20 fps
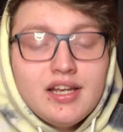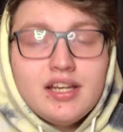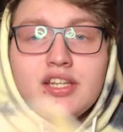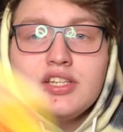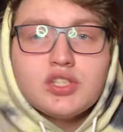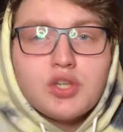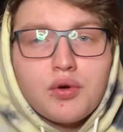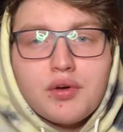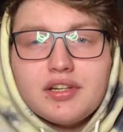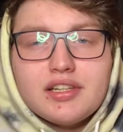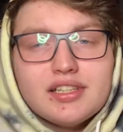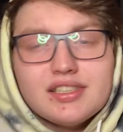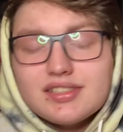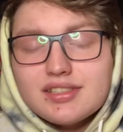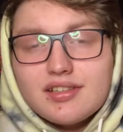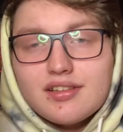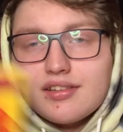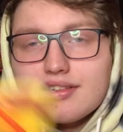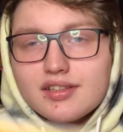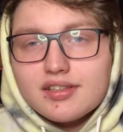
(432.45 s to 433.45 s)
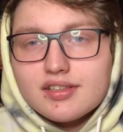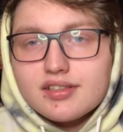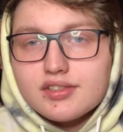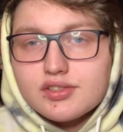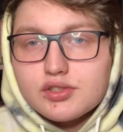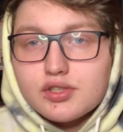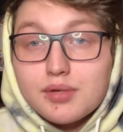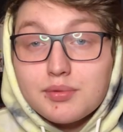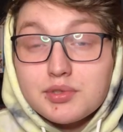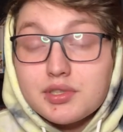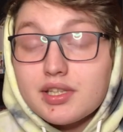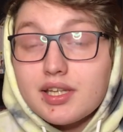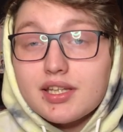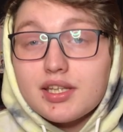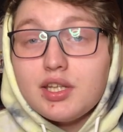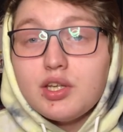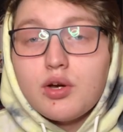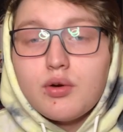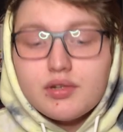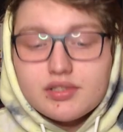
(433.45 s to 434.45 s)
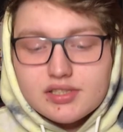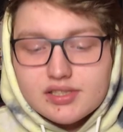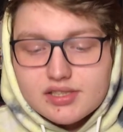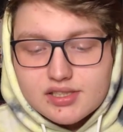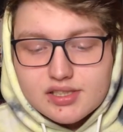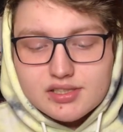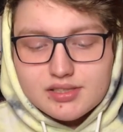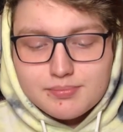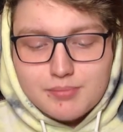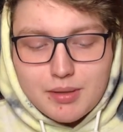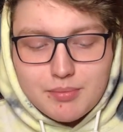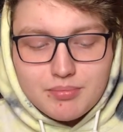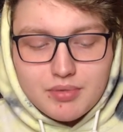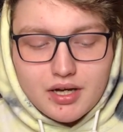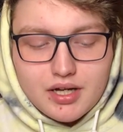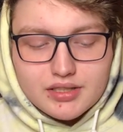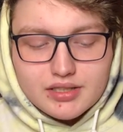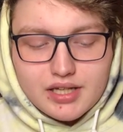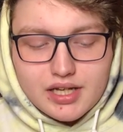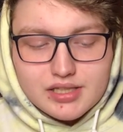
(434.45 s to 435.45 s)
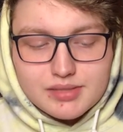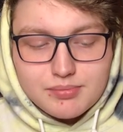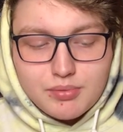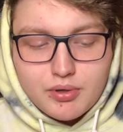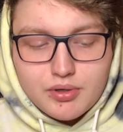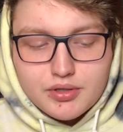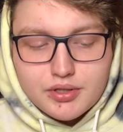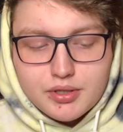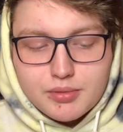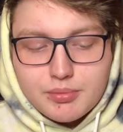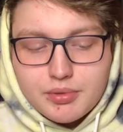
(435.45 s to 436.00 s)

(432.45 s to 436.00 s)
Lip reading: He's in the link in the description like he always is because he's my podcast partner.